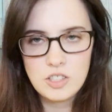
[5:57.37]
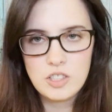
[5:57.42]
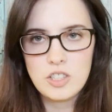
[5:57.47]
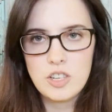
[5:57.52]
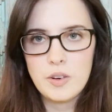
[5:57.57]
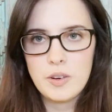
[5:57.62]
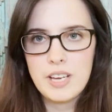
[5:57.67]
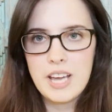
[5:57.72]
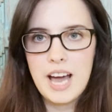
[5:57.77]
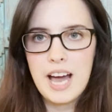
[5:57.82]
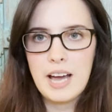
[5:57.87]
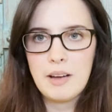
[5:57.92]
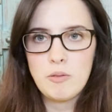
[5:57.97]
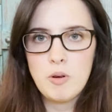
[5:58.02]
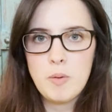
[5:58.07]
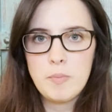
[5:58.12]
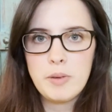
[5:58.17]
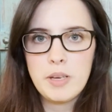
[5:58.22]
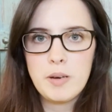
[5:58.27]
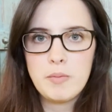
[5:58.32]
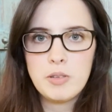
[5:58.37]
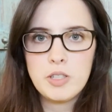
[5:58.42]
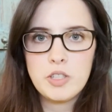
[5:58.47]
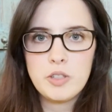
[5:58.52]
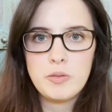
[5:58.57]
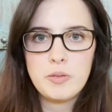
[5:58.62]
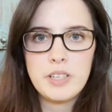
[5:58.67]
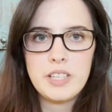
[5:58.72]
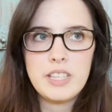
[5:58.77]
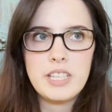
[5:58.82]
So yeah, I won't be able
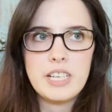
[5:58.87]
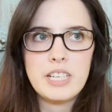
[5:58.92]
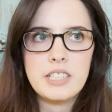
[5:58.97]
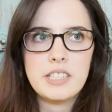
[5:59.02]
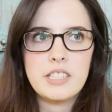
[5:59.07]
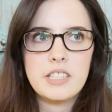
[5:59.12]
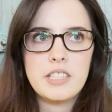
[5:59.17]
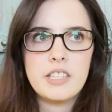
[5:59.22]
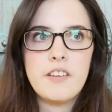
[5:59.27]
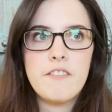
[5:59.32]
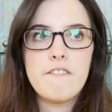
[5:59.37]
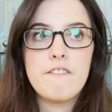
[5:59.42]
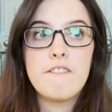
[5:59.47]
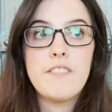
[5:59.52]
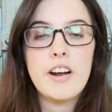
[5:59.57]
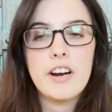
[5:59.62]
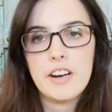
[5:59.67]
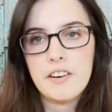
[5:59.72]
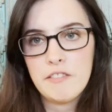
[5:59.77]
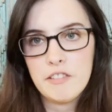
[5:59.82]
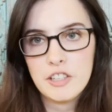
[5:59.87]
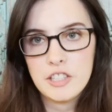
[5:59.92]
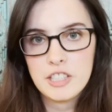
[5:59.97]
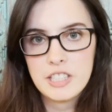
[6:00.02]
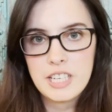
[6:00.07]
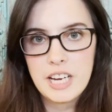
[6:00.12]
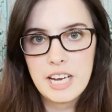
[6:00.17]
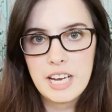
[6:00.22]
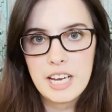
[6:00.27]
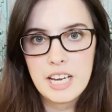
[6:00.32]
to read this the very
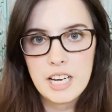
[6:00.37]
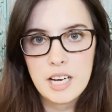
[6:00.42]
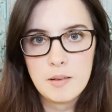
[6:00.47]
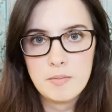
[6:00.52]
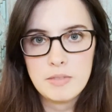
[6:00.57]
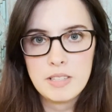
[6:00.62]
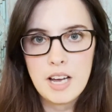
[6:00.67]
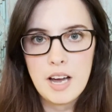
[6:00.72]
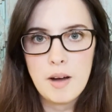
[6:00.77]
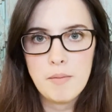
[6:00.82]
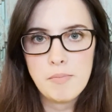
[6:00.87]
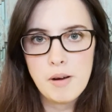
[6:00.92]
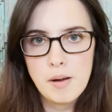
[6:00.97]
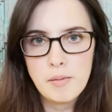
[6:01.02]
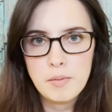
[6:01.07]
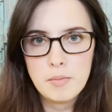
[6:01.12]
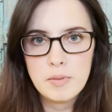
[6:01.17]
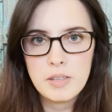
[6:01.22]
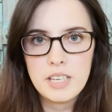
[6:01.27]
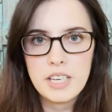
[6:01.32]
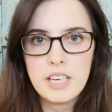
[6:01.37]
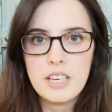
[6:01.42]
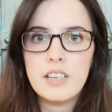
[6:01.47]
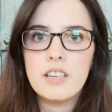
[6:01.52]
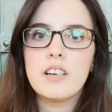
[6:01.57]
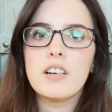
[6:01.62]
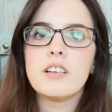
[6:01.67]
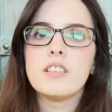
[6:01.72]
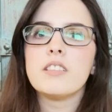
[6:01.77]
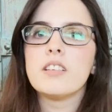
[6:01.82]
first day it comes out,
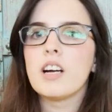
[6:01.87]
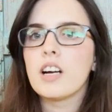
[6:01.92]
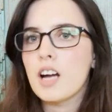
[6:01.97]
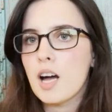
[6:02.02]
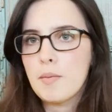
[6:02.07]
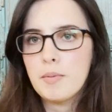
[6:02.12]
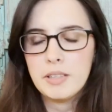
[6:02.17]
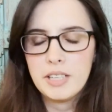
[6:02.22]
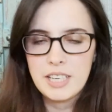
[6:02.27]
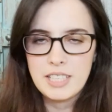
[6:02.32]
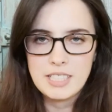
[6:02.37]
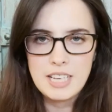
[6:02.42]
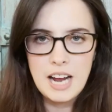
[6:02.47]
probably a couple days